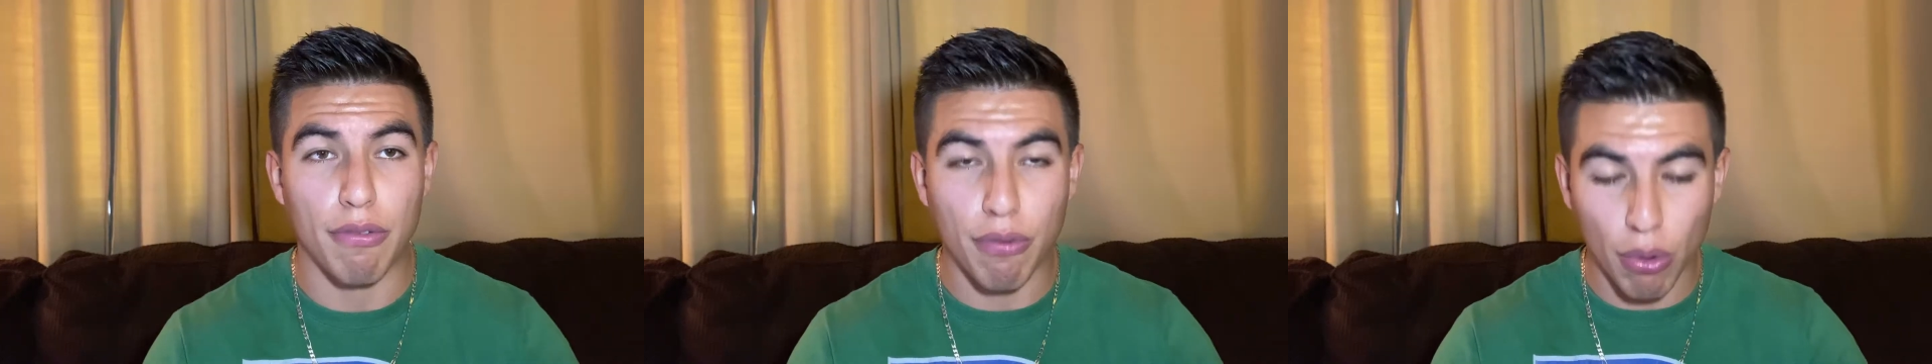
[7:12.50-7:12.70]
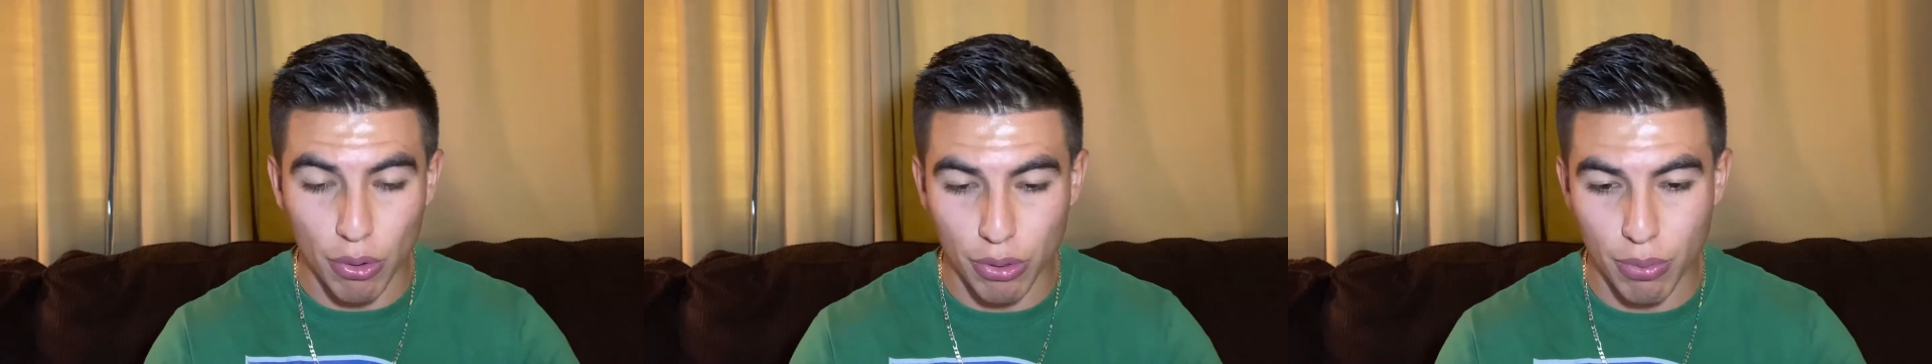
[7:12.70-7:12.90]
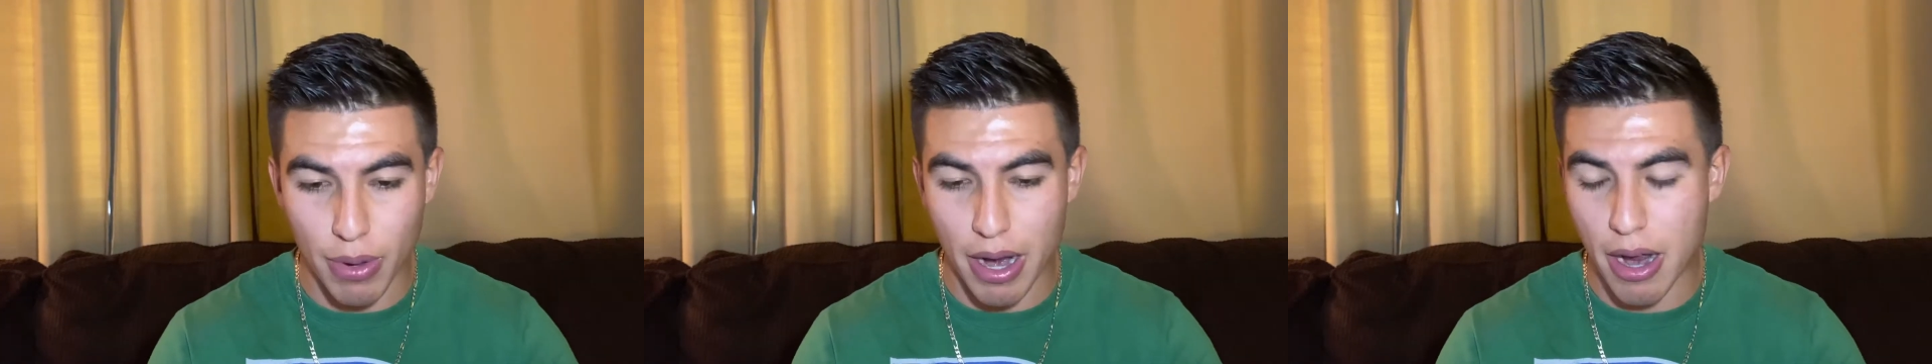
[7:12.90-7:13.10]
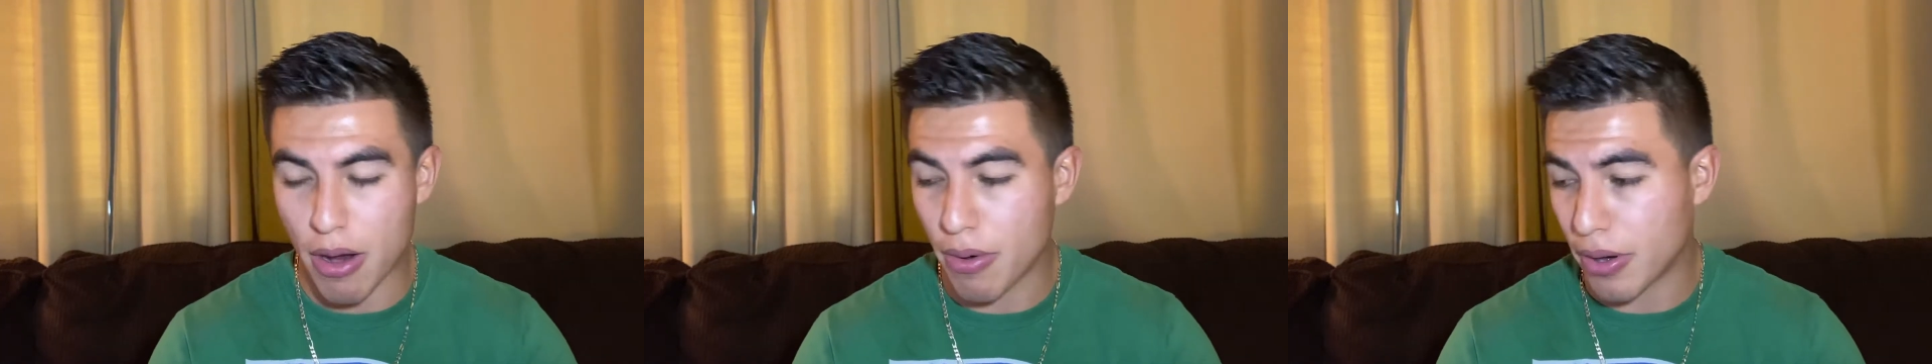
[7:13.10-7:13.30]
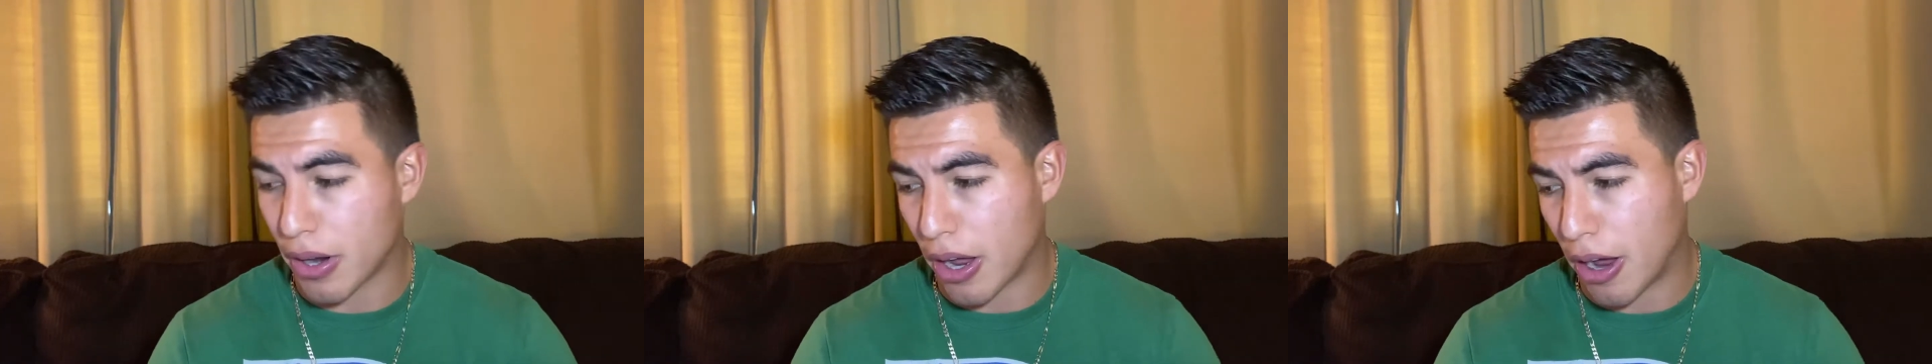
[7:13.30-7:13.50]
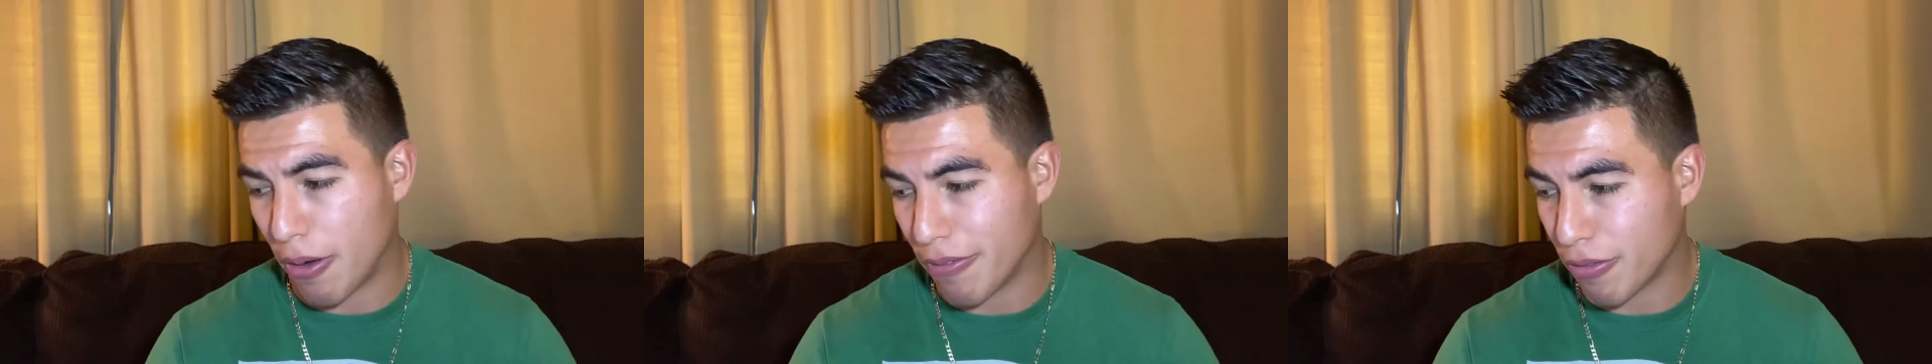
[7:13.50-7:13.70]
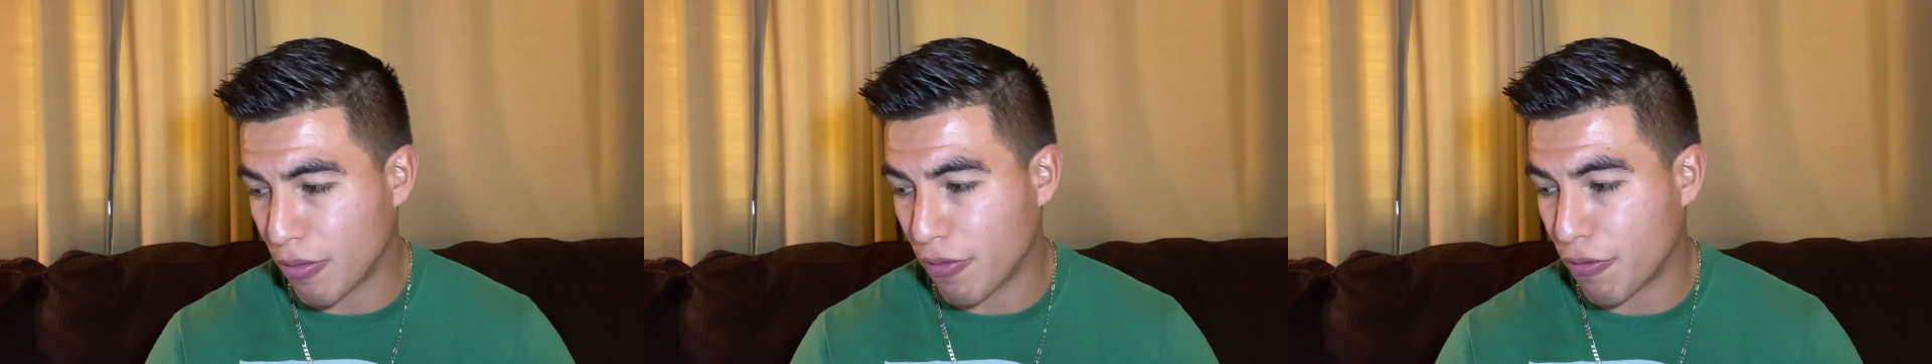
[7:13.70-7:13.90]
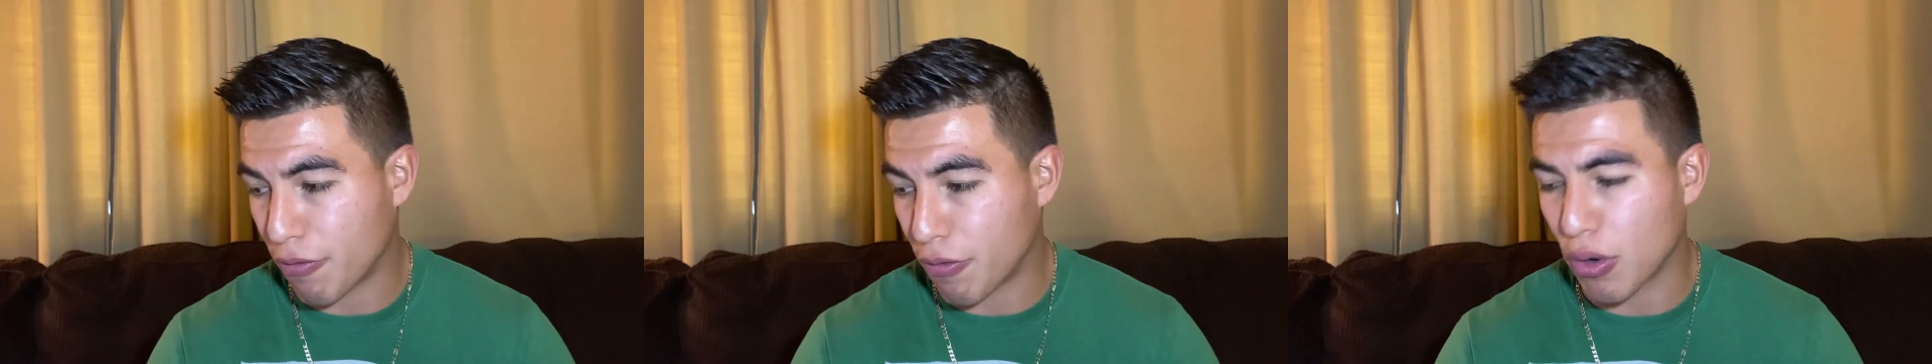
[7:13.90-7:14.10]
round,
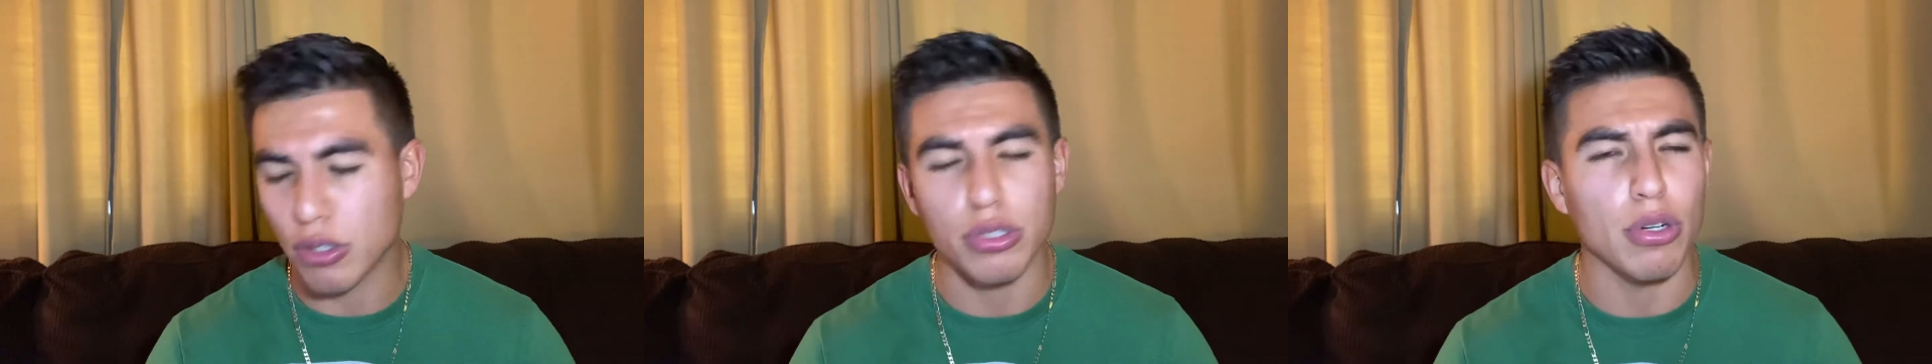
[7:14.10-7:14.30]
1st